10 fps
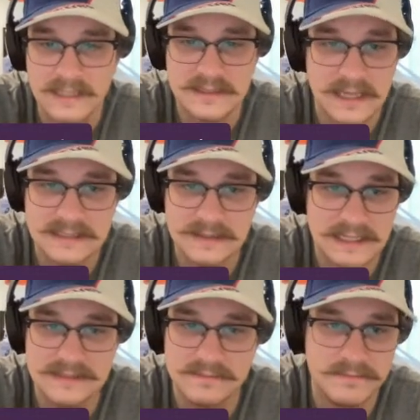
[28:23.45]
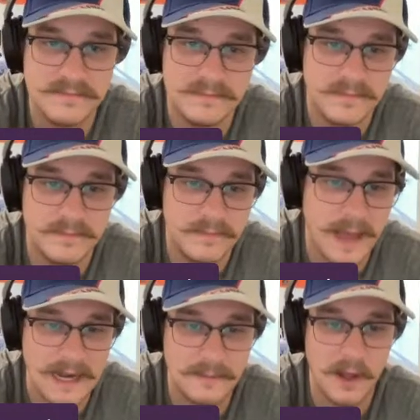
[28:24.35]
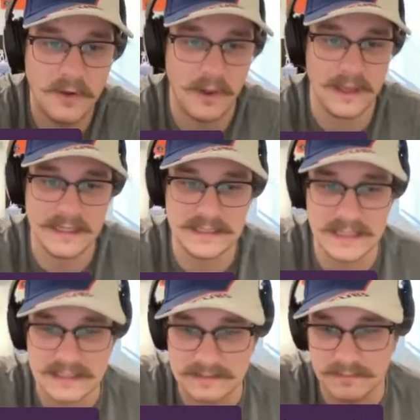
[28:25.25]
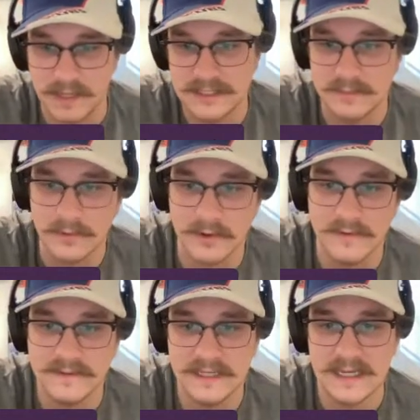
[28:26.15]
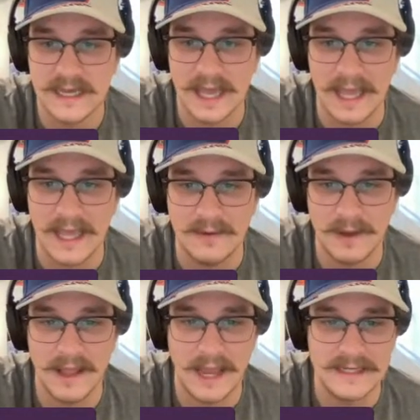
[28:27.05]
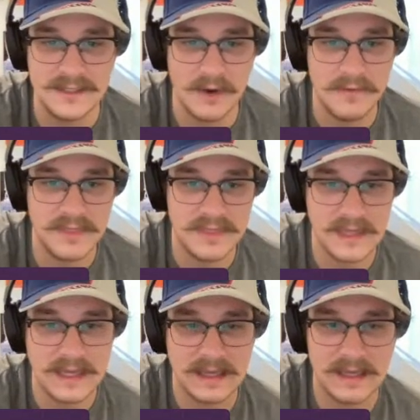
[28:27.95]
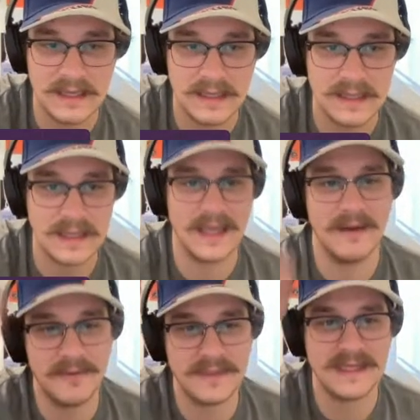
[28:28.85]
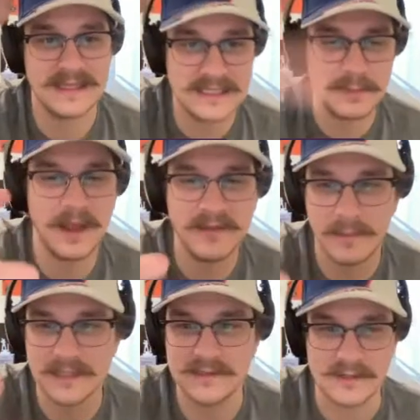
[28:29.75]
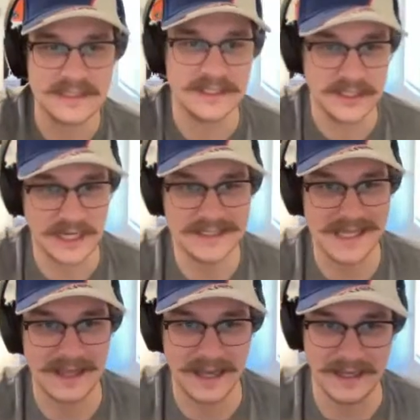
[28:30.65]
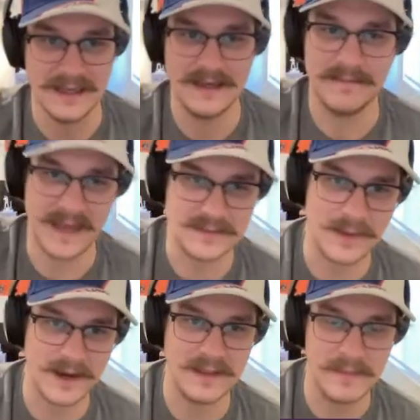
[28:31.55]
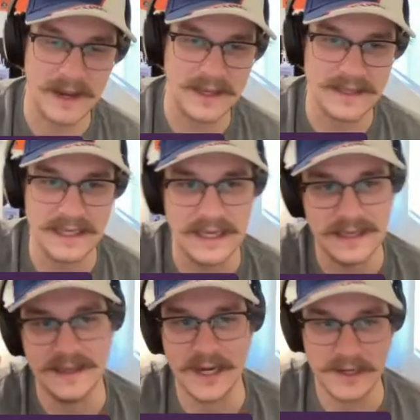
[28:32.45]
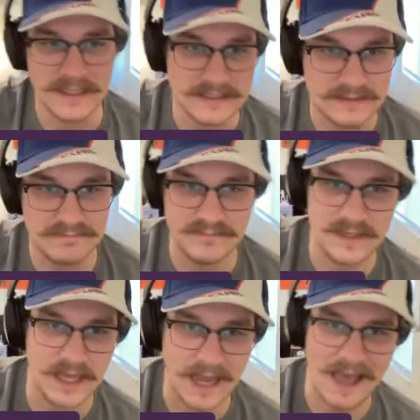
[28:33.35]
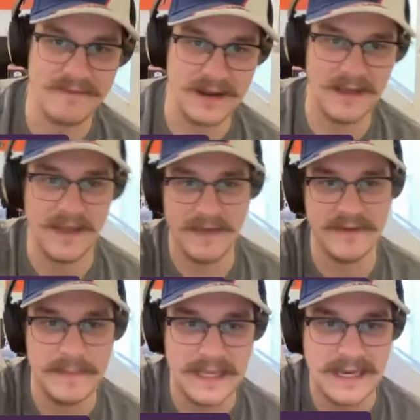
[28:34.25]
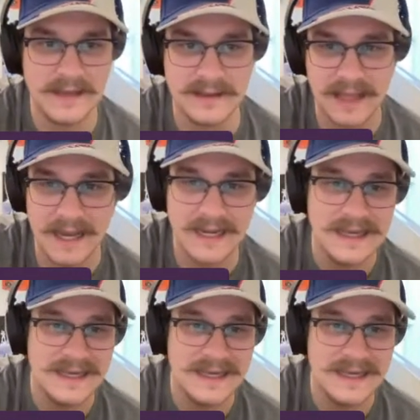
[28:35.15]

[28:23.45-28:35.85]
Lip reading: His batted ball quality is much improved. And while I don't think this player of the month sort of suggests that like best player in the American League, he's going to have an MVP down the line.